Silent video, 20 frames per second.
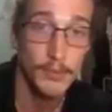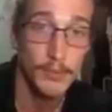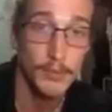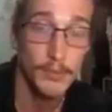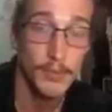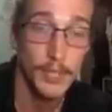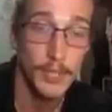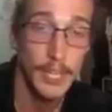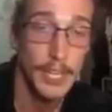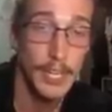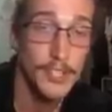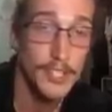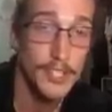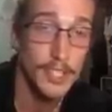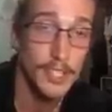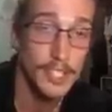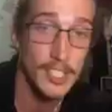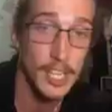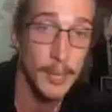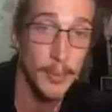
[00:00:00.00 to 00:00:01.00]
Here's an
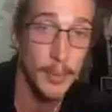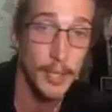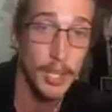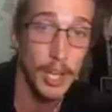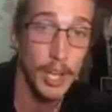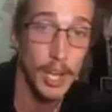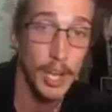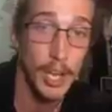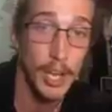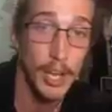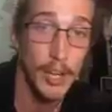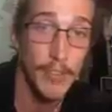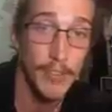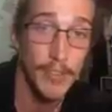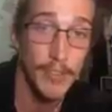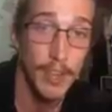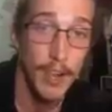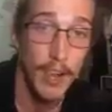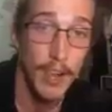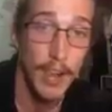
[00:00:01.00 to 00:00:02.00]
example
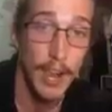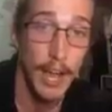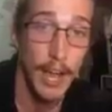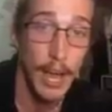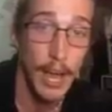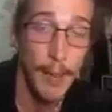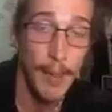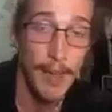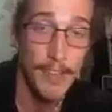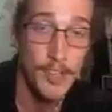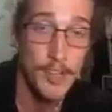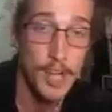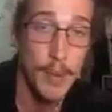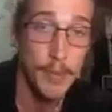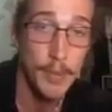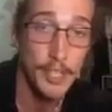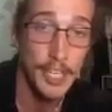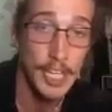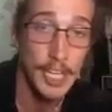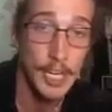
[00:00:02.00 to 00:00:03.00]
of I'm having
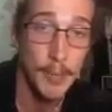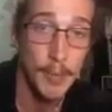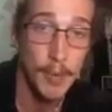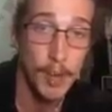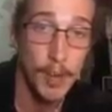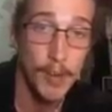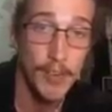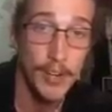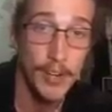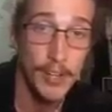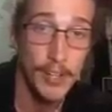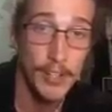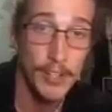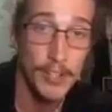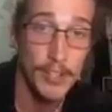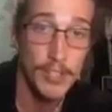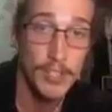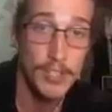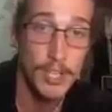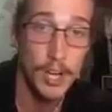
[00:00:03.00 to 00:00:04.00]
trouble getting him over.
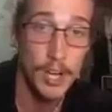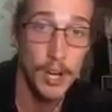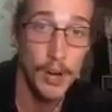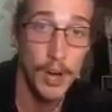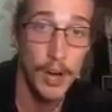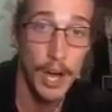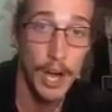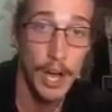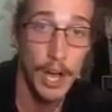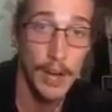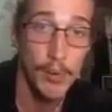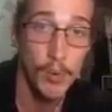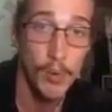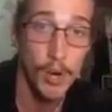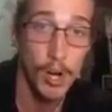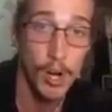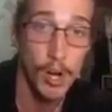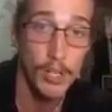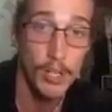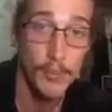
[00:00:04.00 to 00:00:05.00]
So I
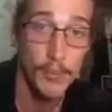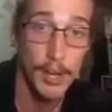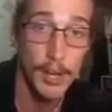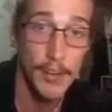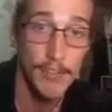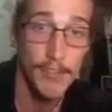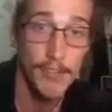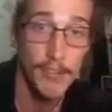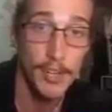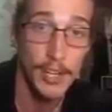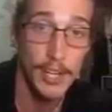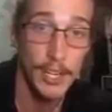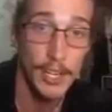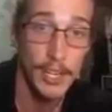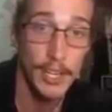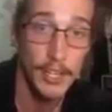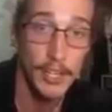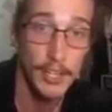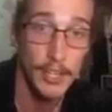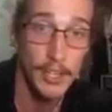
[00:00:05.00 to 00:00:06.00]
walk my foot
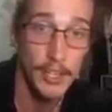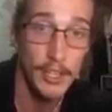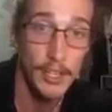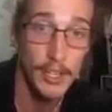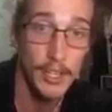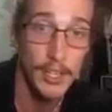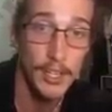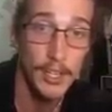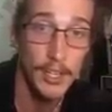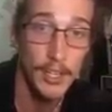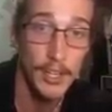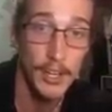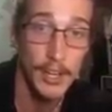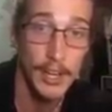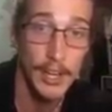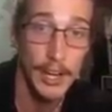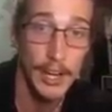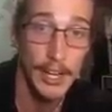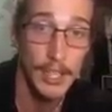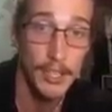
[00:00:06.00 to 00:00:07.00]
in,
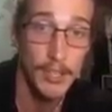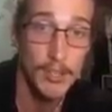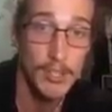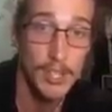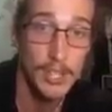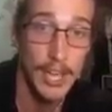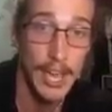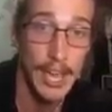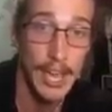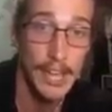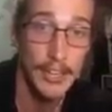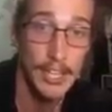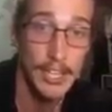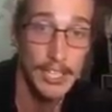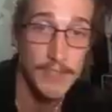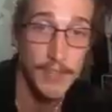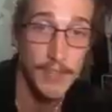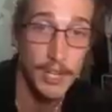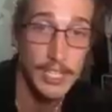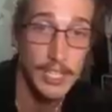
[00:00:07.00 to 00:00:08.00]
and I use
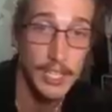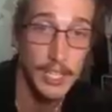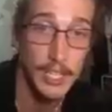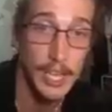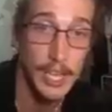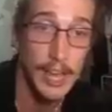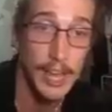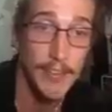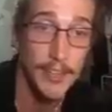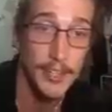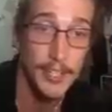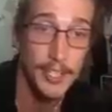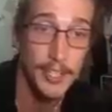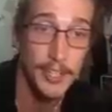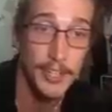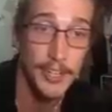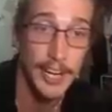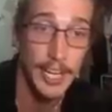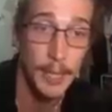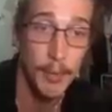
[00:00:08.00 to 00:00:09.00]
this foot as a lever to
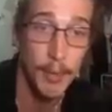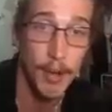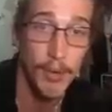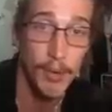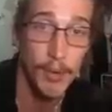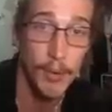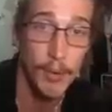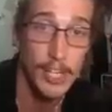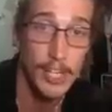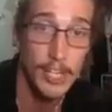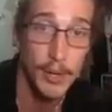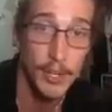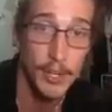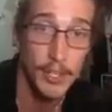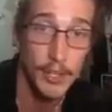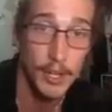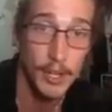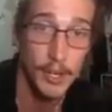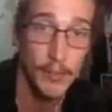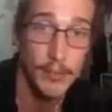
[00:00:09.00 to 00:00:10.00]
crank him over. Watch how I
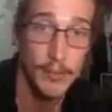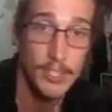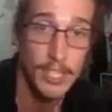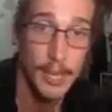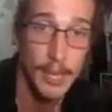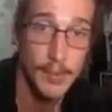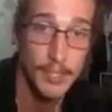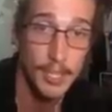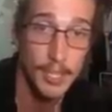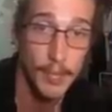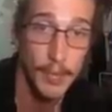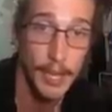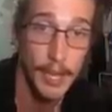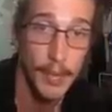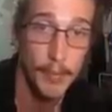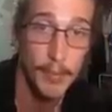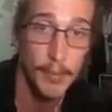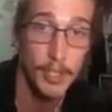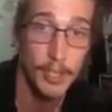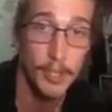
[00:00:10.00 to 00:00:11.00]
do it. Steps on the
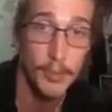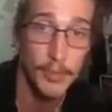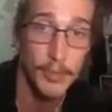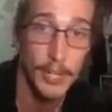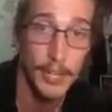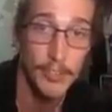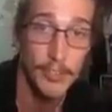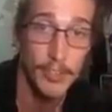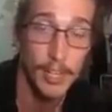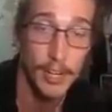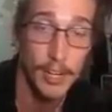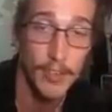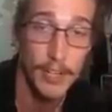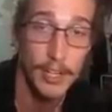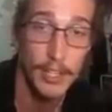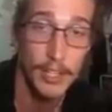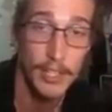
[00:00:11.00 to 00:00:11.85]
mat, boom, cranks it over.